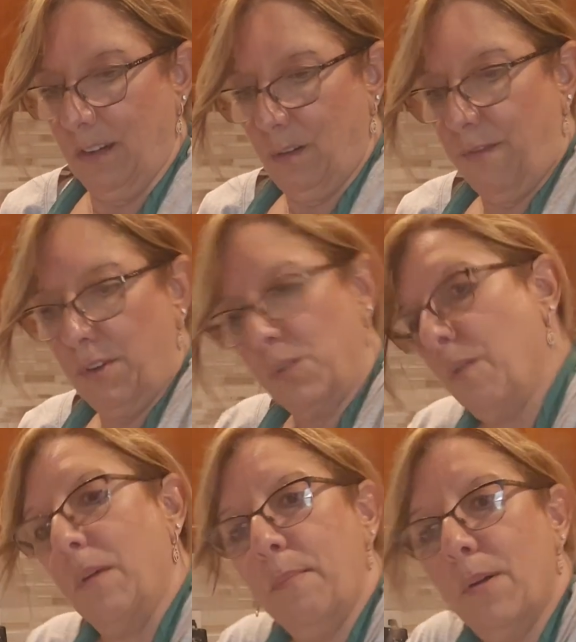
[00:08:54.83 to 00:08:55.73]
I don't know if you
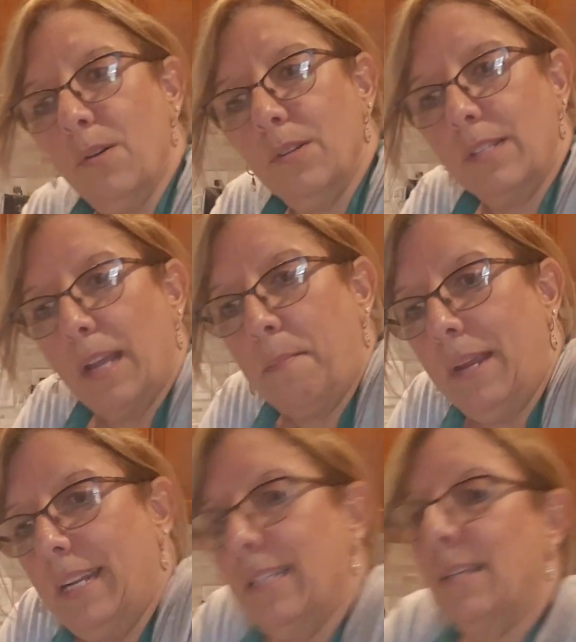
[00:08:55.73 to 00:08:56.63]
saw my post, I
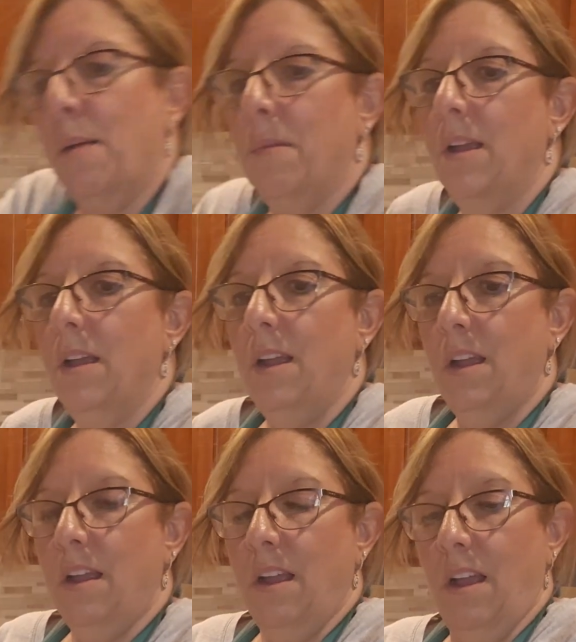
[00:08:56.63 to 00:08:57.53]
made some
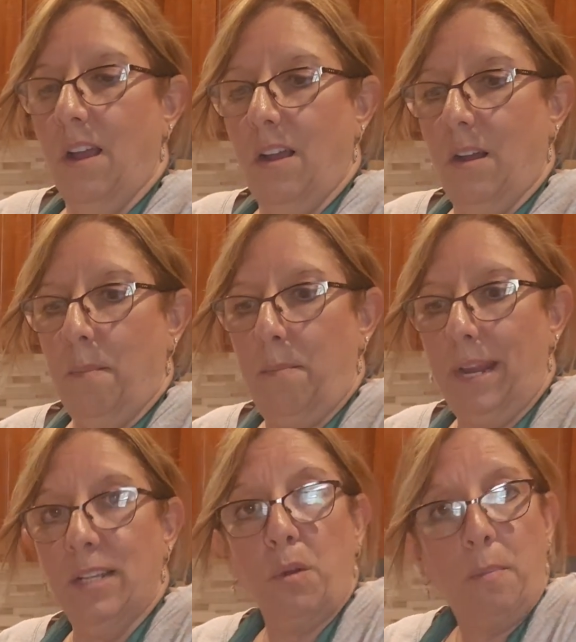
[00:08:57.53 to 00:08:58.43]

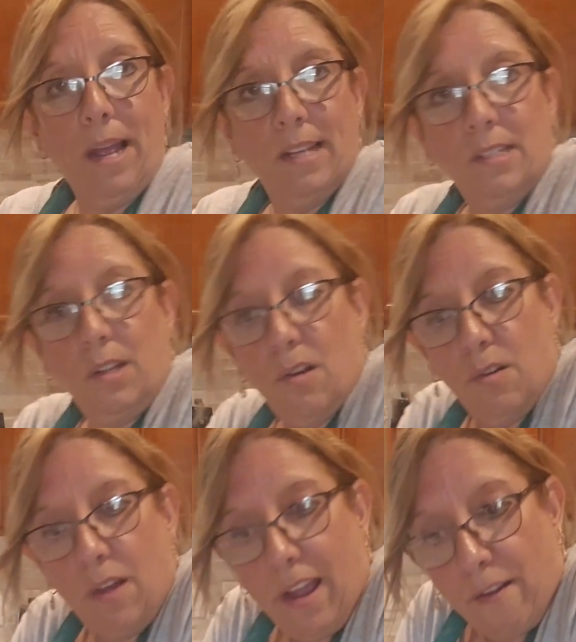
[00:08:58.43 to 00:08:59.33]
basil pesto